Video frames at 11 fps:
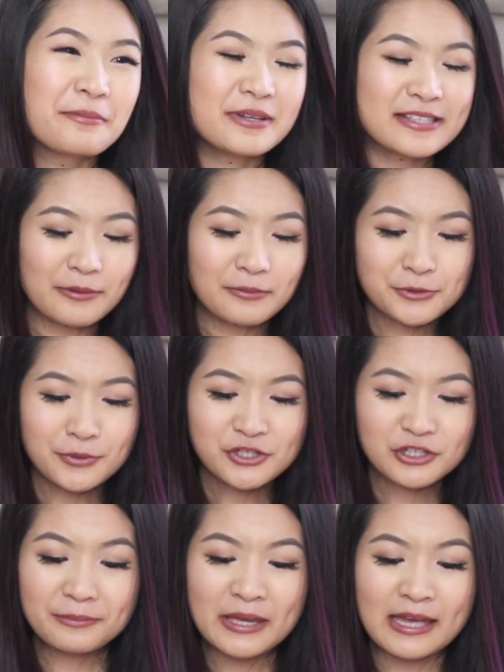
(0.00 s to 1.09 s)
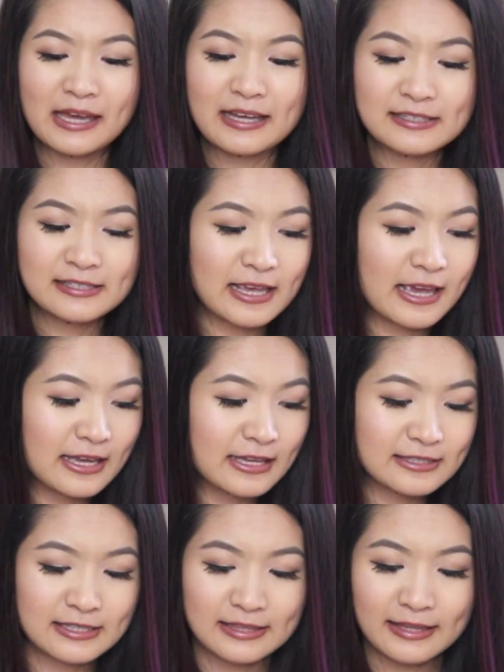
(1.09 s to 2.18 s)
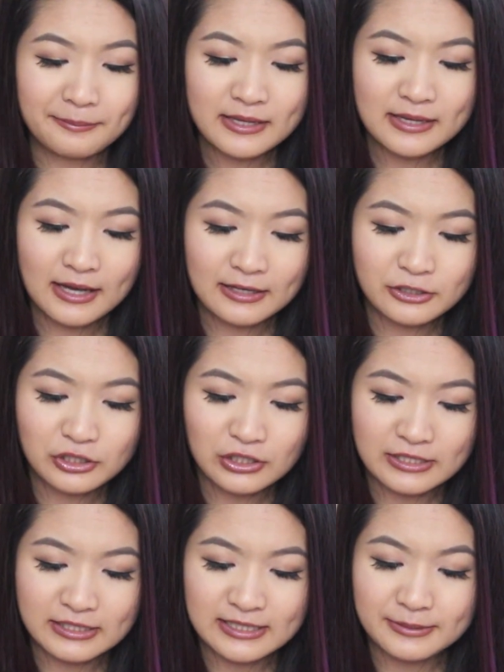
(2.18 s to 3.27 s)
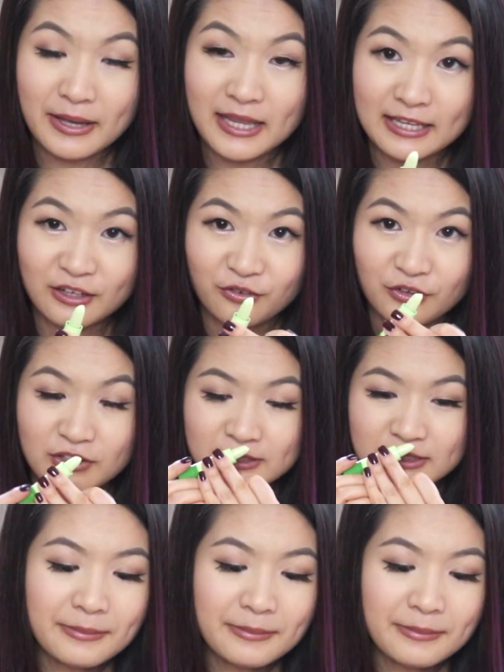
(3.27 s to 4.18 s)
But I will swatch it on my hands, and let me actually smell it first.